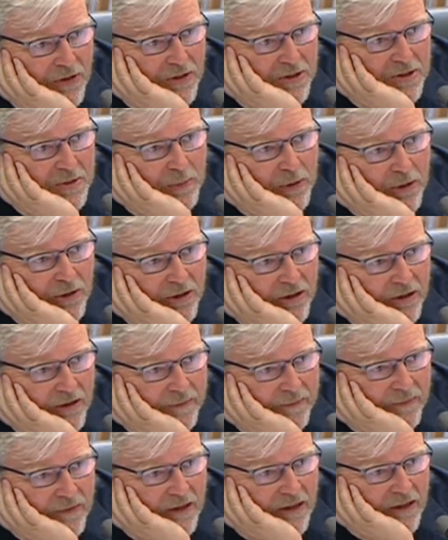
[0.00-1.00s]
in this building
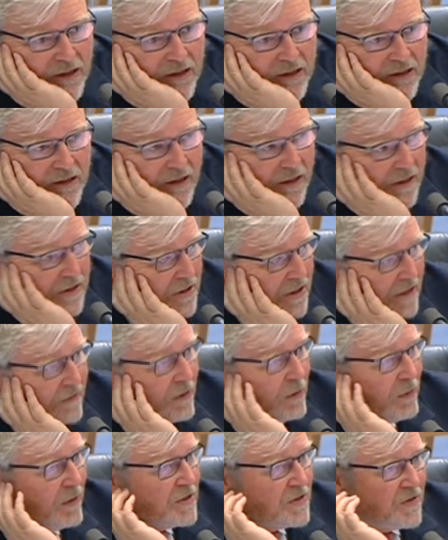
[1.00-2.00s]
is that
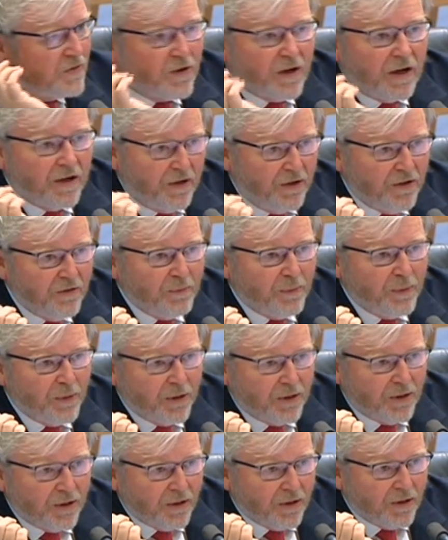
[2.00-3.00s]
everyone's frightened of
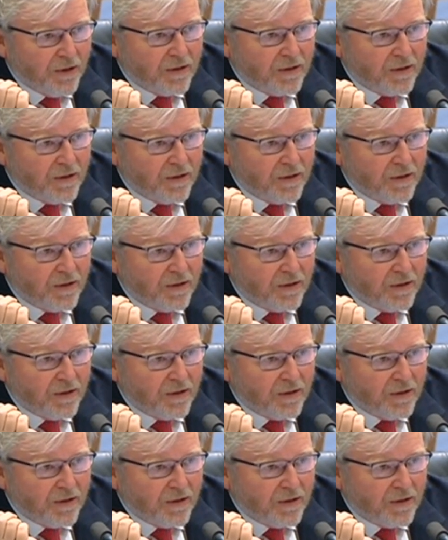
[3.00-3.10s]
Murdoch.